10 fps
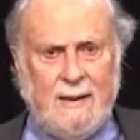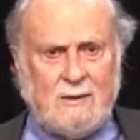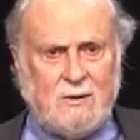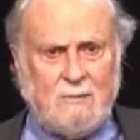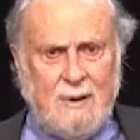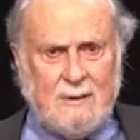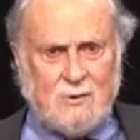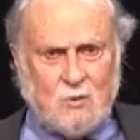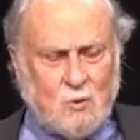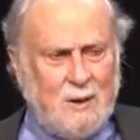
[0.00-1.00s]
It's,
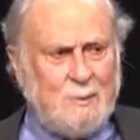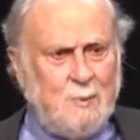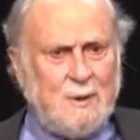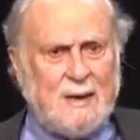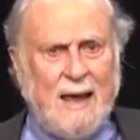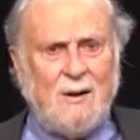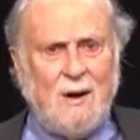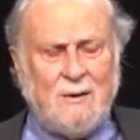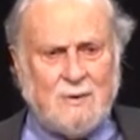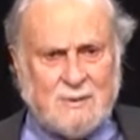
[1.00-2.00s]
it's treatment and
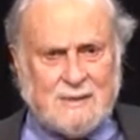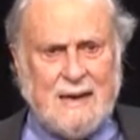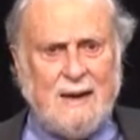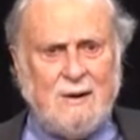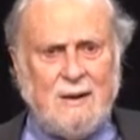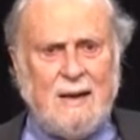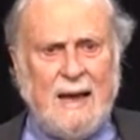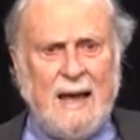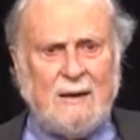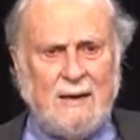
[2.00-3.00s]
understanding
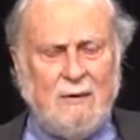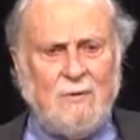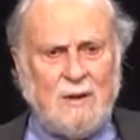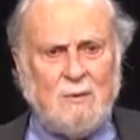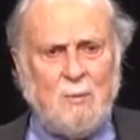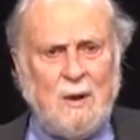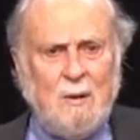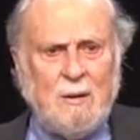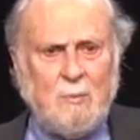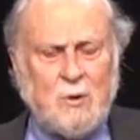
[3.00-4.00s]
and giving the, pe-
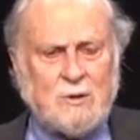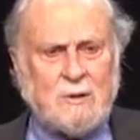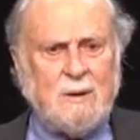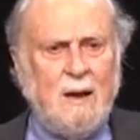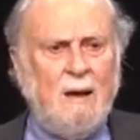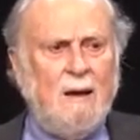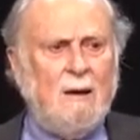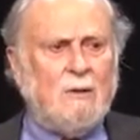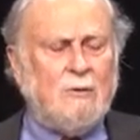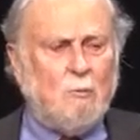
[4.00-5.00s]
the person
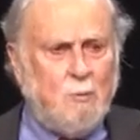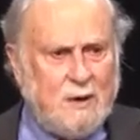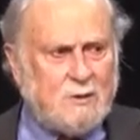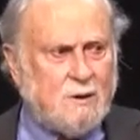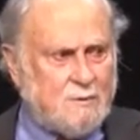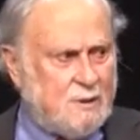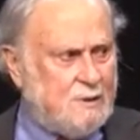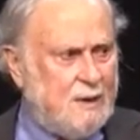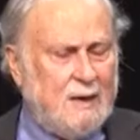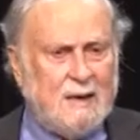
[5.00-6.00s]
the resources
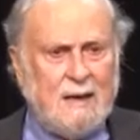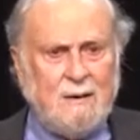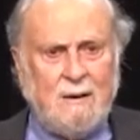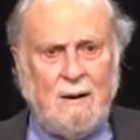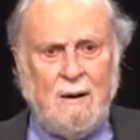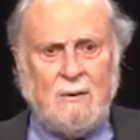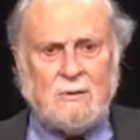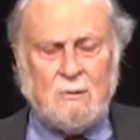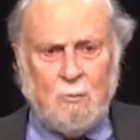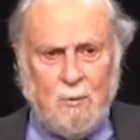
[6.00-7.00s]
they need
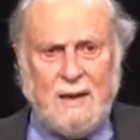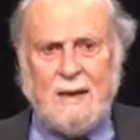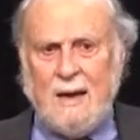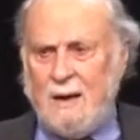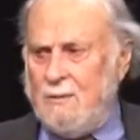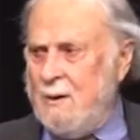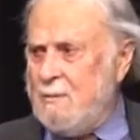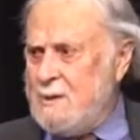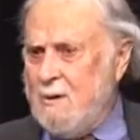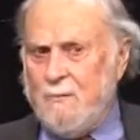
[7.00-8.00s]
to regain their
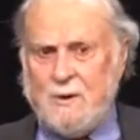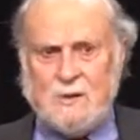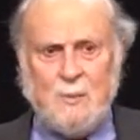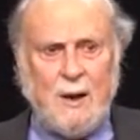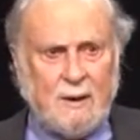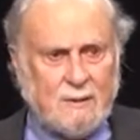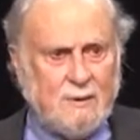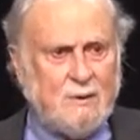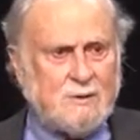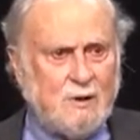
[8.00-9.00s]
self respect
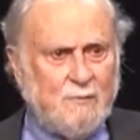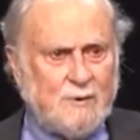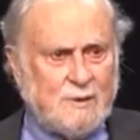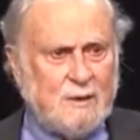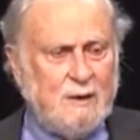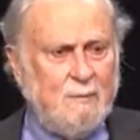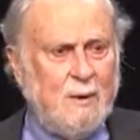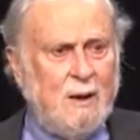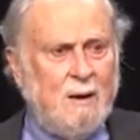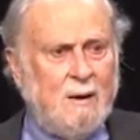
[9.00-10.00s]
and their self esteem
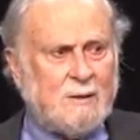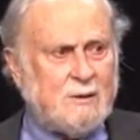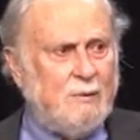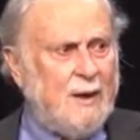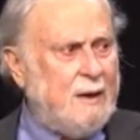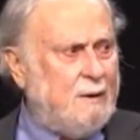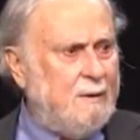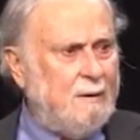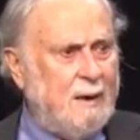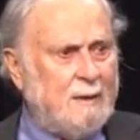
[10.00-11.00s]
so they
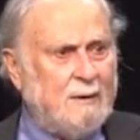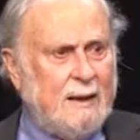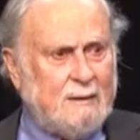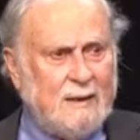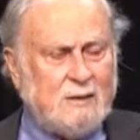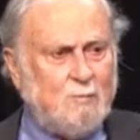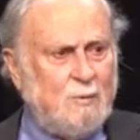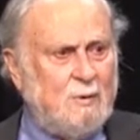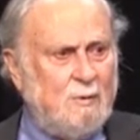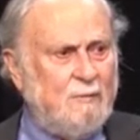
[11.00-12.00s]
can at, at, least
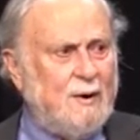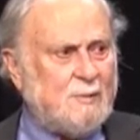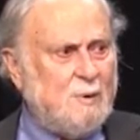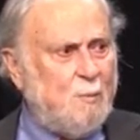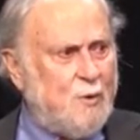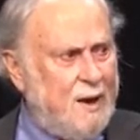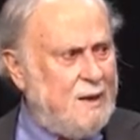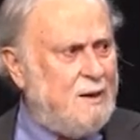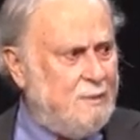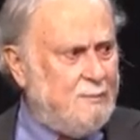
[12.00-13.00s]
develop some
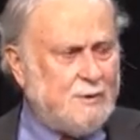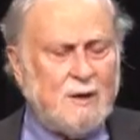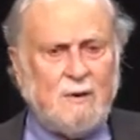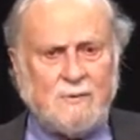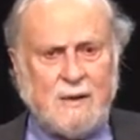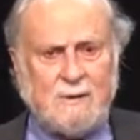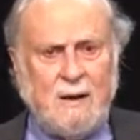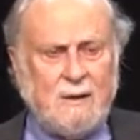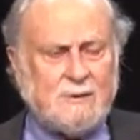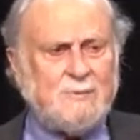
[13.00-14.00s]
pride in themselves, as,
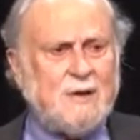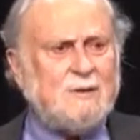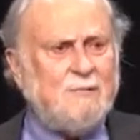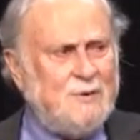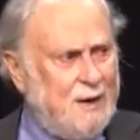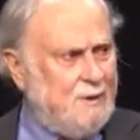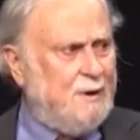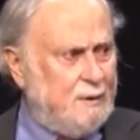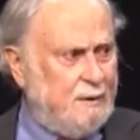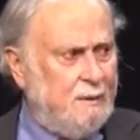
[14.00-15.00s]
some sense of
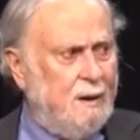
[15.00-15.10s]
dignity